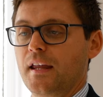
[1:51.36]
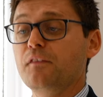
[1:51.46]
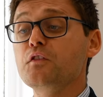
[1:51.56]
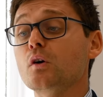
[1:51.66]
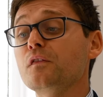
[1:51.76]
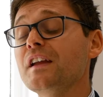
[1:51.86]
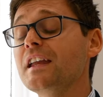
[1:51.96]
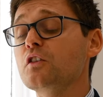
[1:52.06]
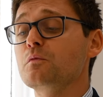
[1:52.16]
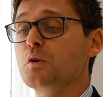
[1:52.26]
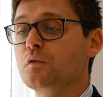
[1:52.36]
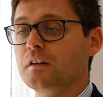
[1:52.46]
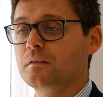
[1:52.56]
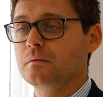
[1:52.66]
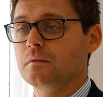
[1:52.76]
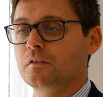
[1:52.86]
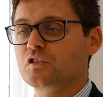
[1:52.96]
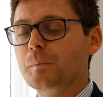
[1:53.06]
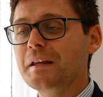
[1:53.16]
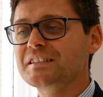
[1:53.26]
If you are thinking of moving,
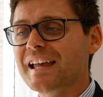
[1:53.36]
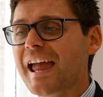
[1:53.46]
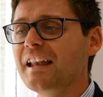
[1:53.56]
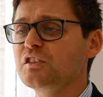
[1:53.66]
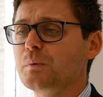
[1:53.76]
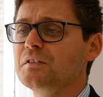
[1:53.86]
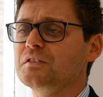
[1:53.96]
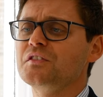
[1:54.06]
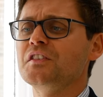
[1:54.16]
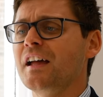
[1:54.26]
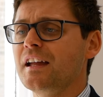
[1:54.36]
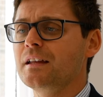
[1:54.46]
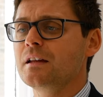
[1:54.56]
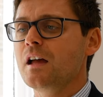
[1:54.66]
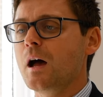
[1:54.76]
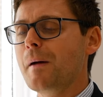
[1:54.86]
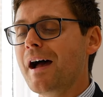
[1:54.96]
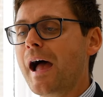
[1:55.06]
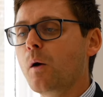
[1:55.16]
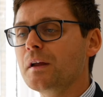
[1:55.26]
speak to Ellis Winters today
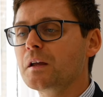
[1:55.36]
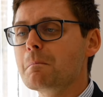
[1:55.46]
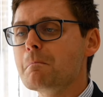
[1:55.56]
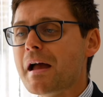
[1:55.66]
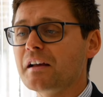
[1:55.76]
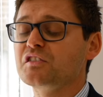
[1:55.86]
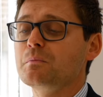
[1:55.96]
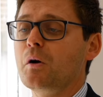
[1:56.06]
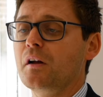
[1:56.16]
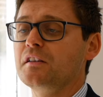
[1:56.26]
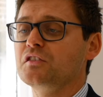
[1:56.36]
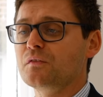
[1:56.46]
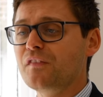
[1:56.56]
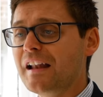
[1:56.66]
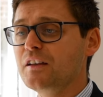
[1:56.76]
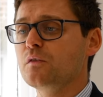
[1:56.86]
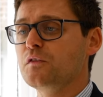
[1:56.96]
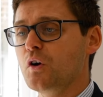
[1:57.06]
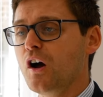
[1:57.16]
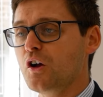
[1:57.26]
about how we can maximise the value
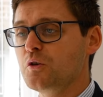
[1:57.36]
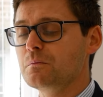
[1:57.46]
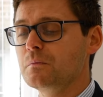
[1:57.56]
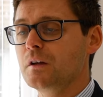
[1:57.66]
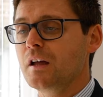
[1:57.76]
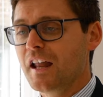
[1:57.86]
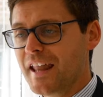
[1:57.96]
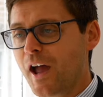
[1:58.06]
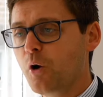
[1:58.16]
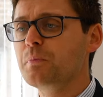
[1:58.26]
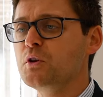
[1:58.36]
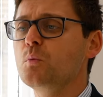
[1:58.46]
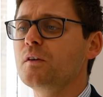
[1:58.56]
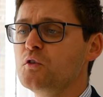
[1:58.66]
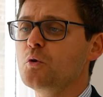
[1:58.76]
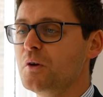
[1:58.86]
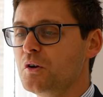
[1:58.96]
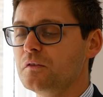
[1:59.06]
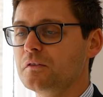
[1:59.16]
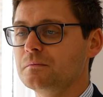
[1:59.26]
of your home and help you with your
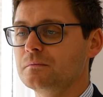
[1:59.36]
move.